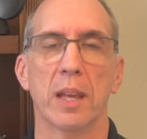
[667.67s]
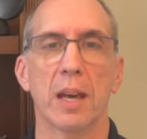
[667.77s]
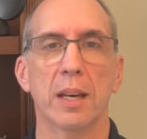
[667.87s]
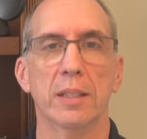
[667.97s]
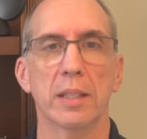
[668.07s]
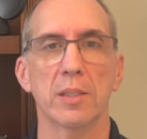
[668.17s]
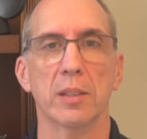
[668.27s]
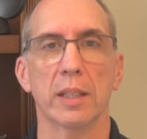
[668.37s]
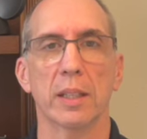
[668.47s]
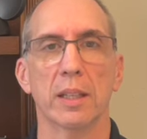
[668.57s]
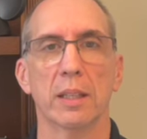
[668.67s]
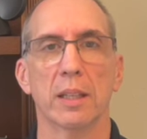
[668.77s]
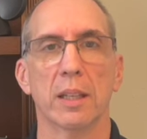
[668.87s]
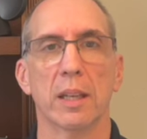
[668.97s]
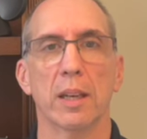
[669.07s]
Additionally,
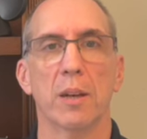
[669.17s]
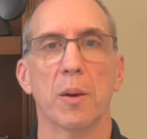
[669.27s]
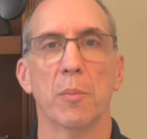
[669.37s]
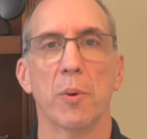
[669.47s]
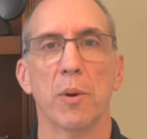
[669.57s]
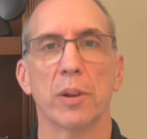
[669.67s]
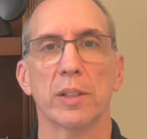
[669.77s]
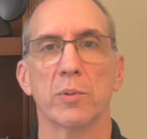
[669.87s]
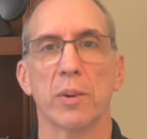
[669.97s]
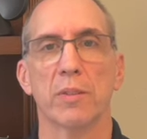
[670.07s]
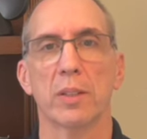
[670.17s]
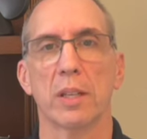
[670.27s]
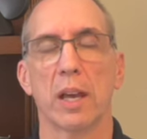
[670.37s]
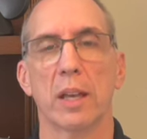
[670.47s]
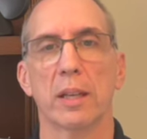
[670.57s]
Port Orleans
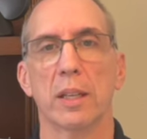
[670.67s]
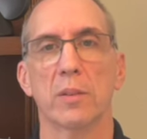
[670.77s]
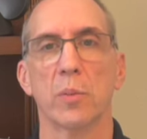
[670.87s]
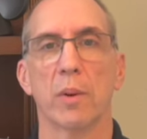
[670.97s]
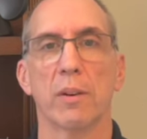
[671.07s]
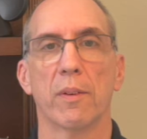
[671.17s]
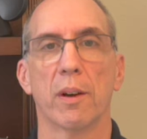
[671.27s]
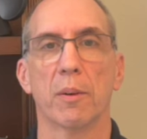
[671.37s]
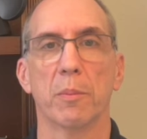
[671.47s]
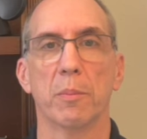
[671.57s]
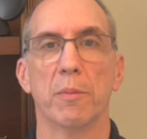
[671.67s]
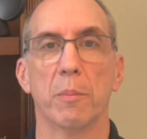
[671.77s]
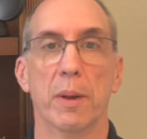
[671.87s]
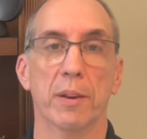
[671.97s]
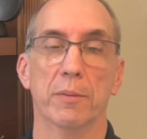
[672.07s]
Riverside is one of our
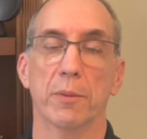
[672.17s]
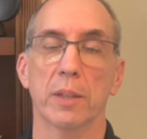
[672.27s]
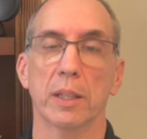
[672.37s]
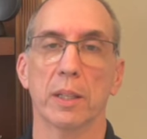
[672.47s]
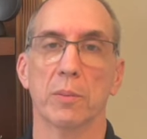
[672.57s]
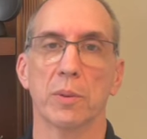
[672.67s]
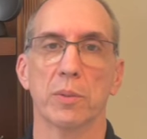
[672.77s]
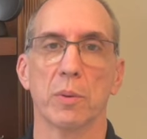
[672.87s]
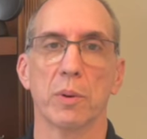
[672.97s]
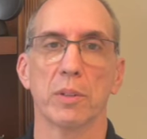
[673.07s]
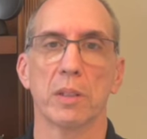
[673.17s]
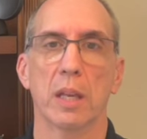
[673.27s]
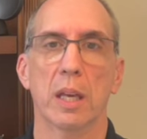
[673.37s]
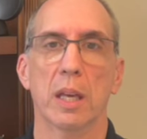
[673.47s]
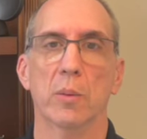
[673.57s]
pet-friendly resorts
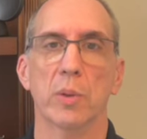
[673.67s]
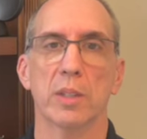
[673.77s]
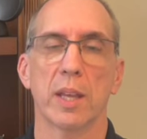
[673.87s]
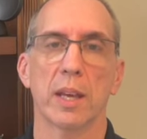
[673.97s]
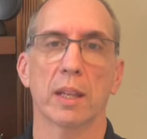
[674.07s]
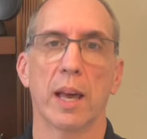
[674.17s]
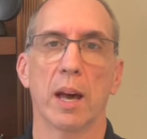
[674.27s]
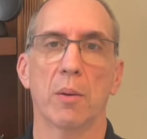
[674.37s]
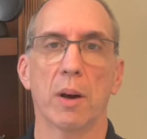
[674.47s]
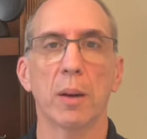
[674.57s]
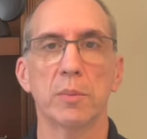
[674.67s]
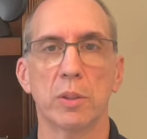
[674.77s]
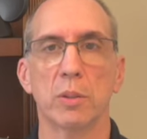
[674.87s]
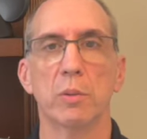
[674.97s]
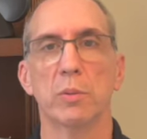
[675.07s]
in which they allow up
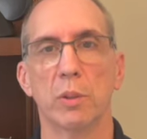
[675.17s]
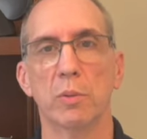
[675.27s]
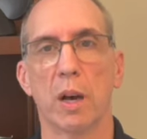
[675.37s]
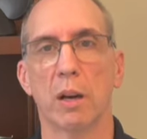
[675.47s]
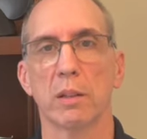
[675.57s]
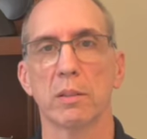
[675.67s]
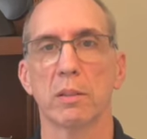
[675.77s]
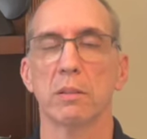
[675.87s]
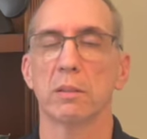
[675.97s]
to 2 dogs.